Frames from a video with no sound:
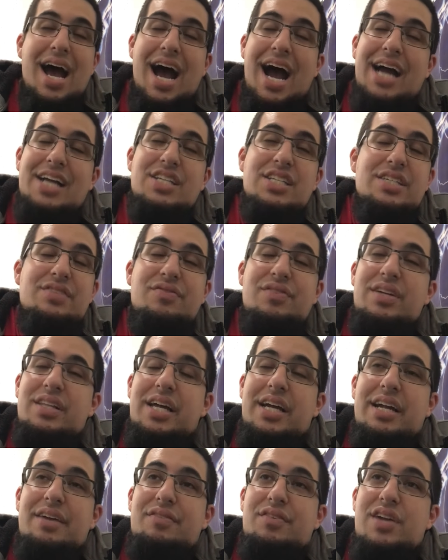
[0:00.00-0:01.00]
I just feel
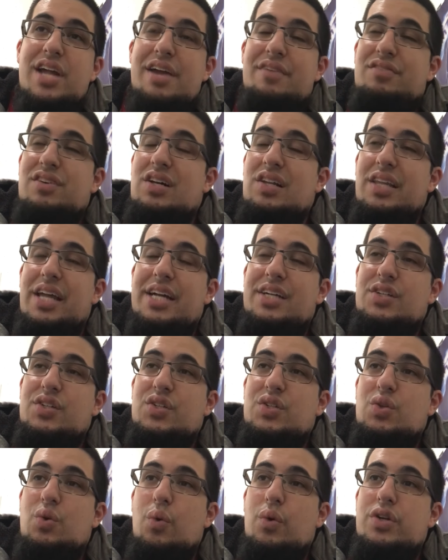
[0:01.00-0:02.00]
like if collector
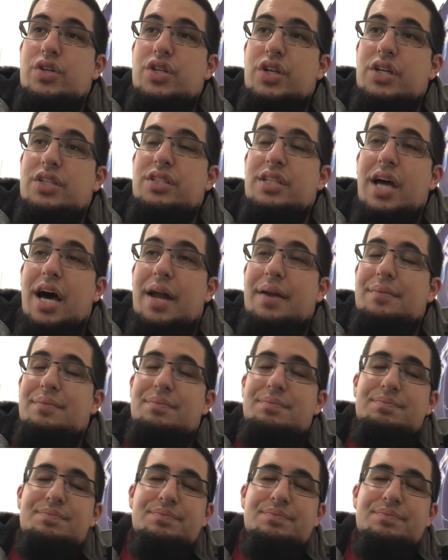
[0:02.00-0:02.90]
score does not